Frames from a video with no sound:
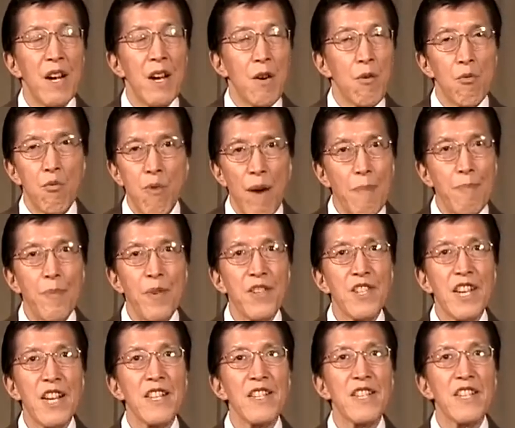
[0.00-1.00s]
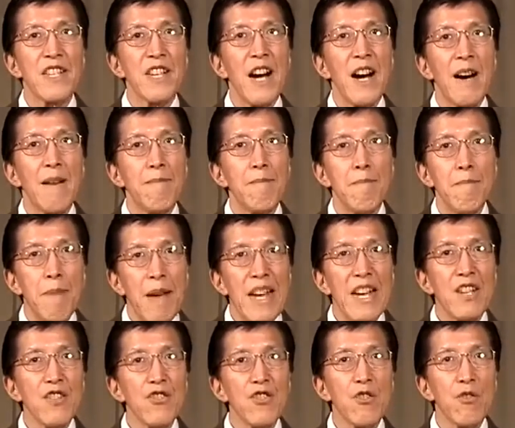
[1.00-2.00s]
represents a
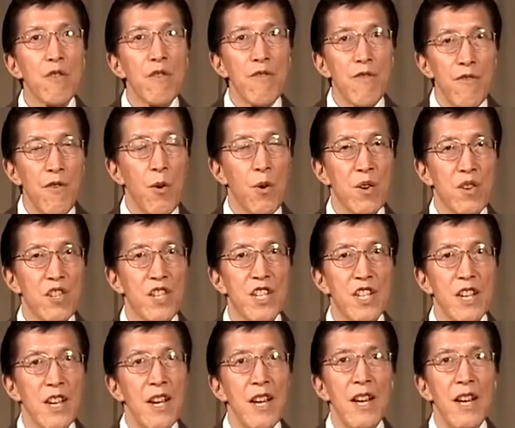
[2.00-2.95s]
major force